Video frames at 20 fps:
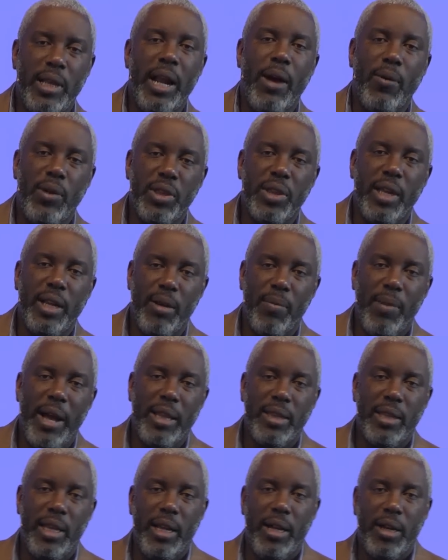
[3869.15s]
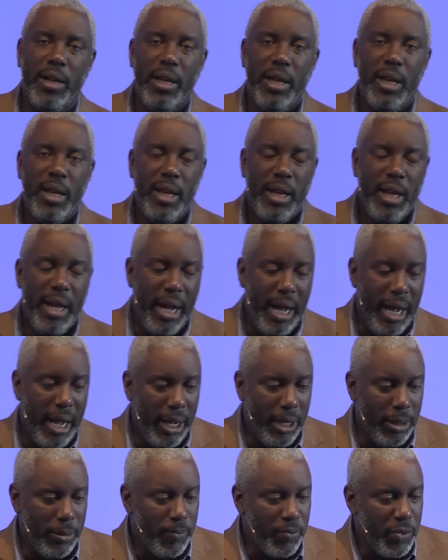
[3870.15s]
that I would think about there.
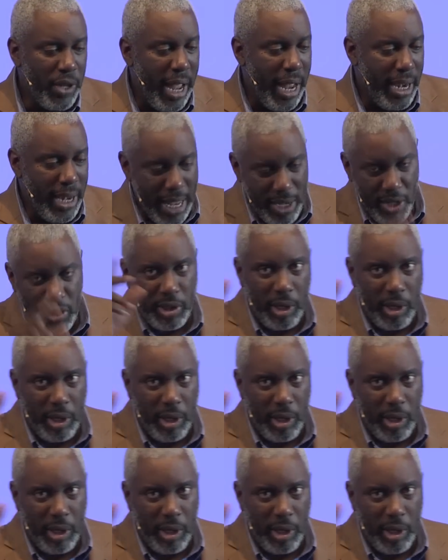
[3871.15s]
Um, and that